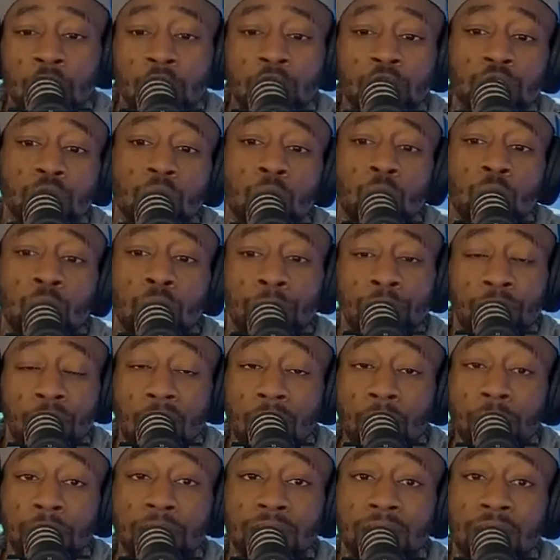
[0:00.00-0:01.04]
So what
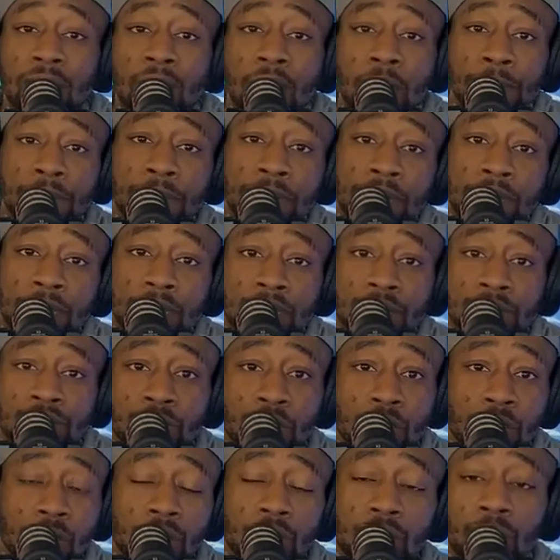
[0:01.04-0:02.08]
probably happened is,
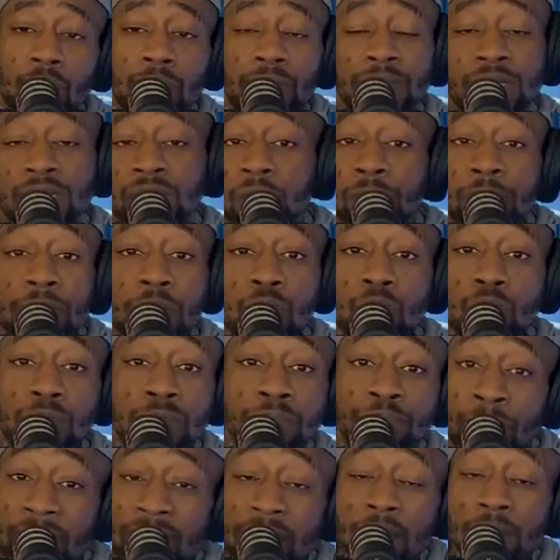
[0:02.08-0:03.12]
and some of you
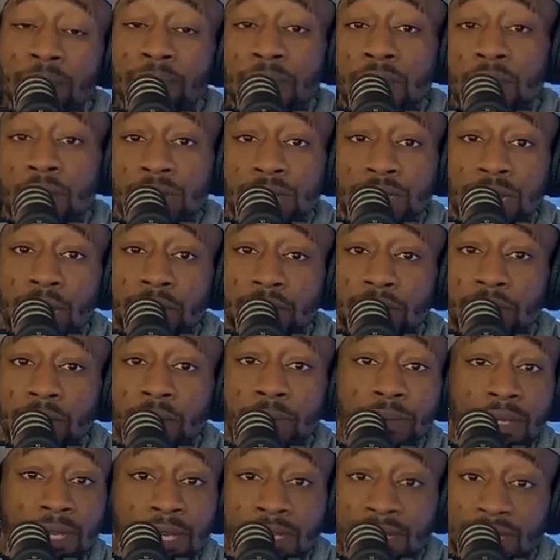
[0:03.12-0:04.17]
beta males out there,
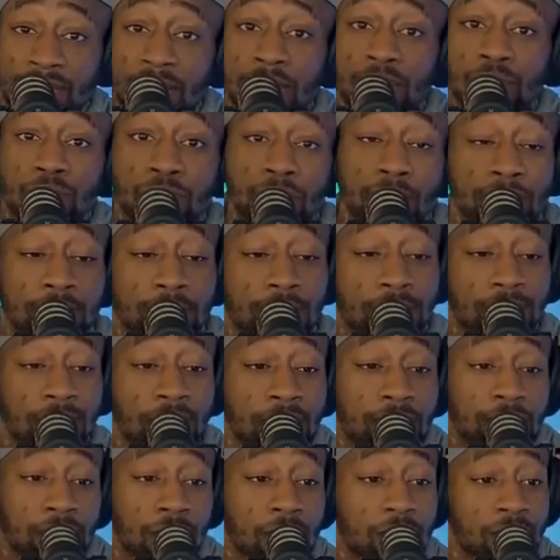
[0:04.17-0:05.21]
because that's
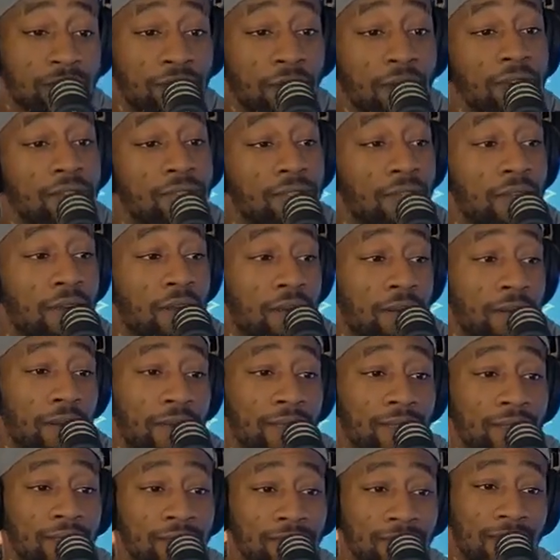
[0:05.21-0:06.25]
let's face it, all
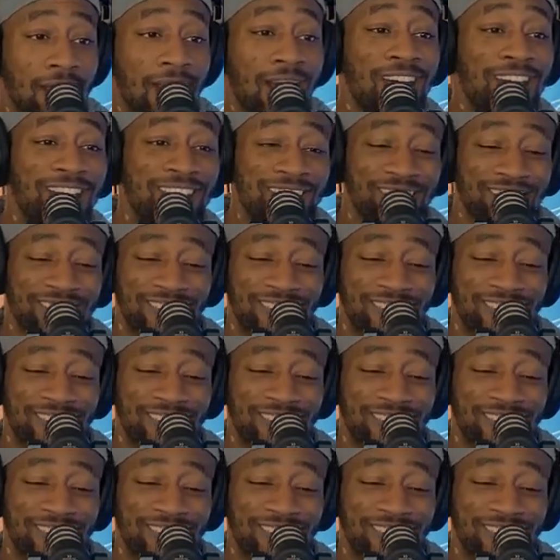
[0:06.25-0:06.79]
right? This guy